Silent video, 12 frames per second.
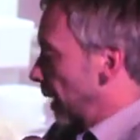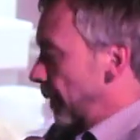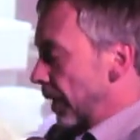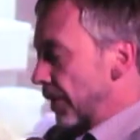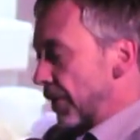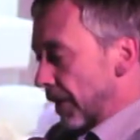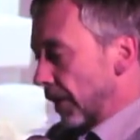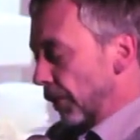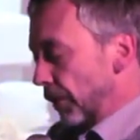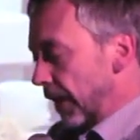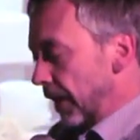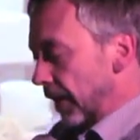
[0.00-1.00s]
I'm going to start
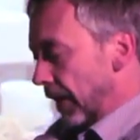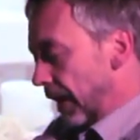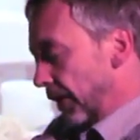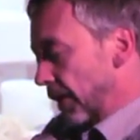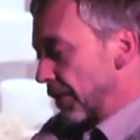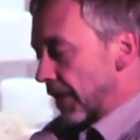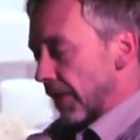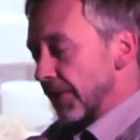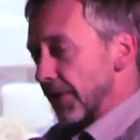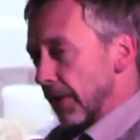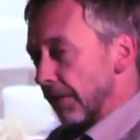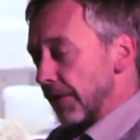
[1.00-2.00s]
looking at those
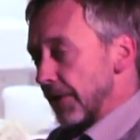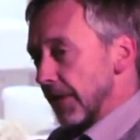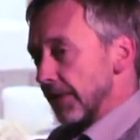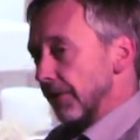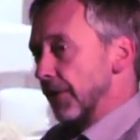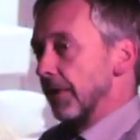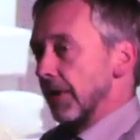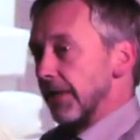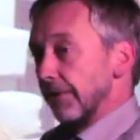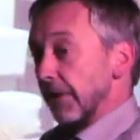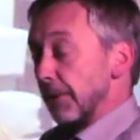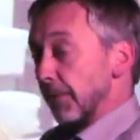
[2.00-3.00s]
cut surfaces for
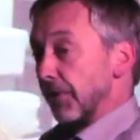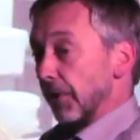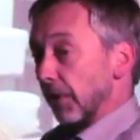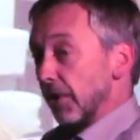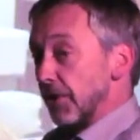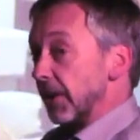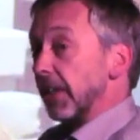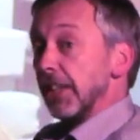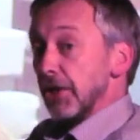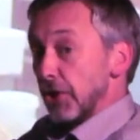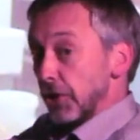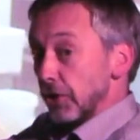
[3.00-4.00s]
signs of any pathology,
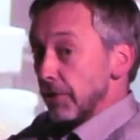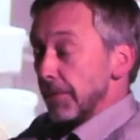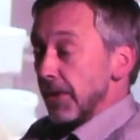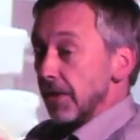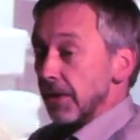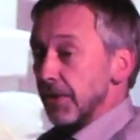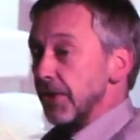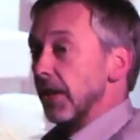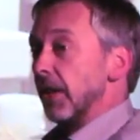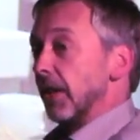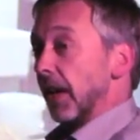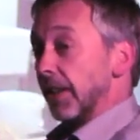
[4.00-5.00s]
any tumours,
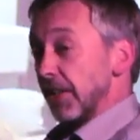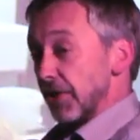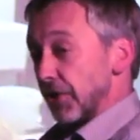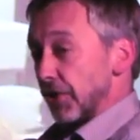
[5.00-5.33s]
any